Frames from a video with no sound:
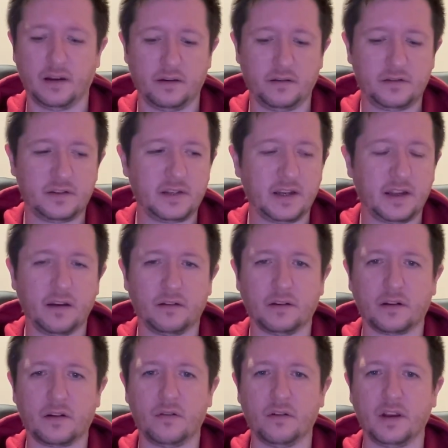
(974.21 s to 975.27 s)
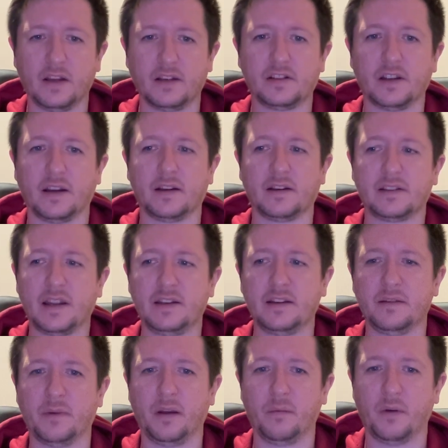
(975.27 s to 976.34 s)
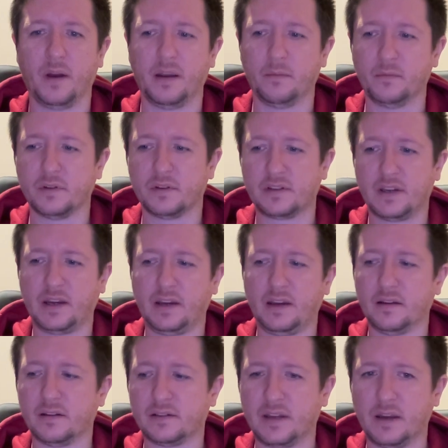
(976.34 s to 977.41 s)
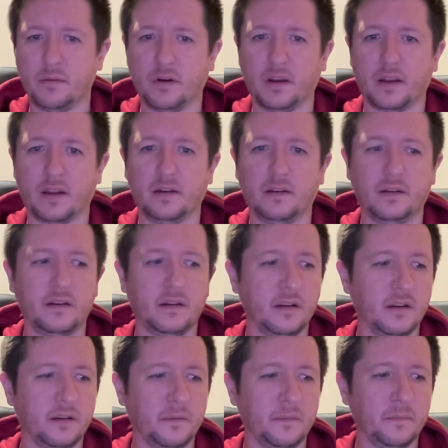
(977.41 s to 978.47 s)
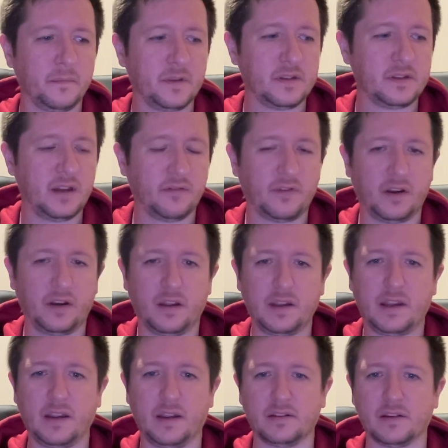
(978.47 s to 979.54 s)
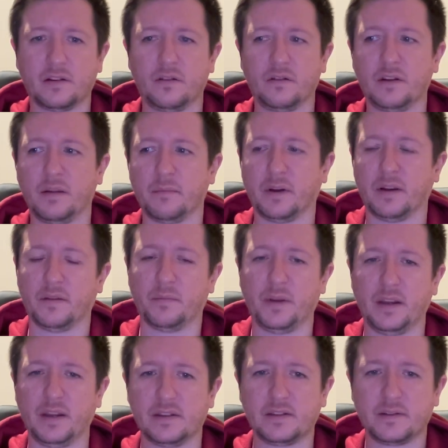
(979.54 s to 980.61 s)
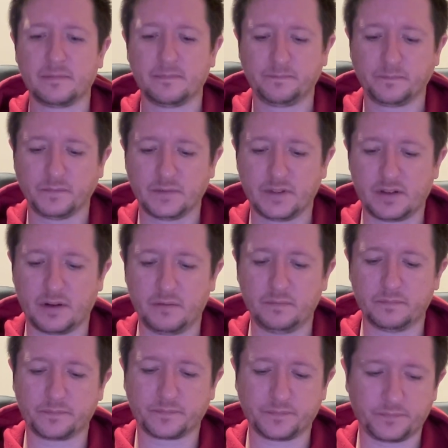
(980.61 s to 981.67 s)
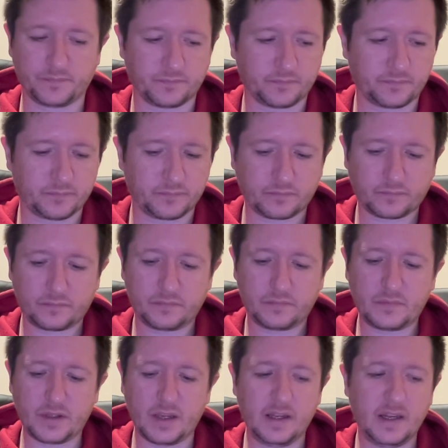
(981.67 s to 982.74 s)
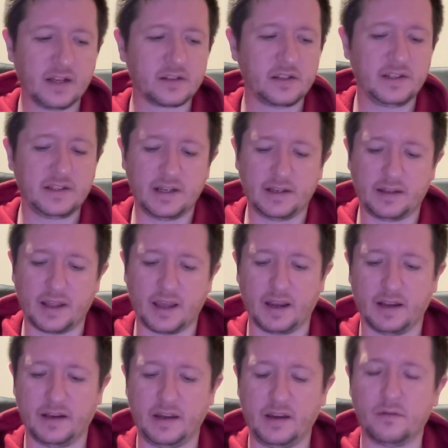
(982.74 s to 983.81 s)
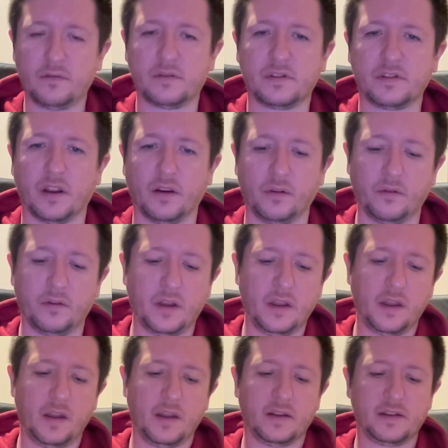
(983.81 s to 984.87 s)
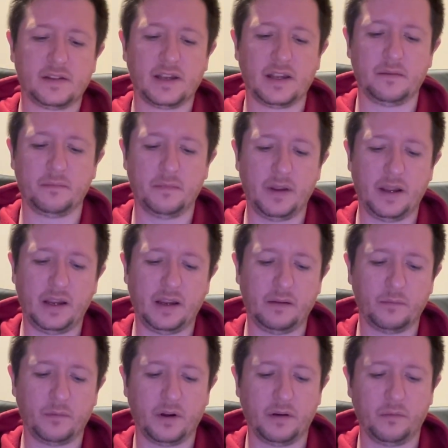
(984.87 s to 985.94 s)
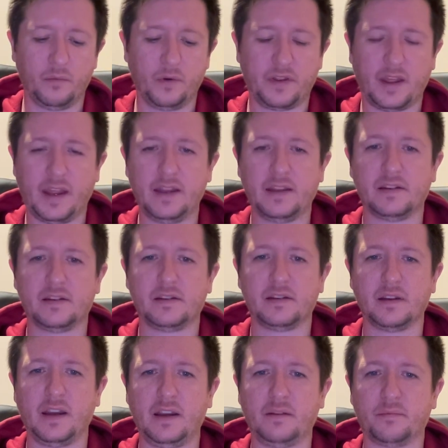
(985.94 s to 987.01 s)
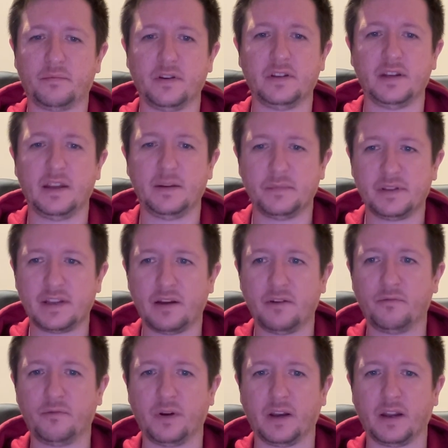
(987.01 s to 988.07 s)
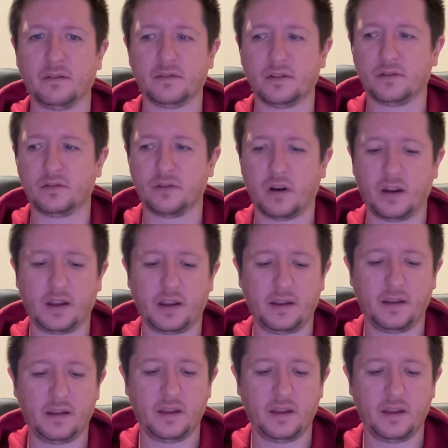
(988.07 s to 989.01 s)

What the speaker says: stick it on a cornet shank, send it my way, and we'll see what I can see if I like it as a cornet mouthpiece. So he actually did that, and he also sent me one with he'd printed himself one out to try,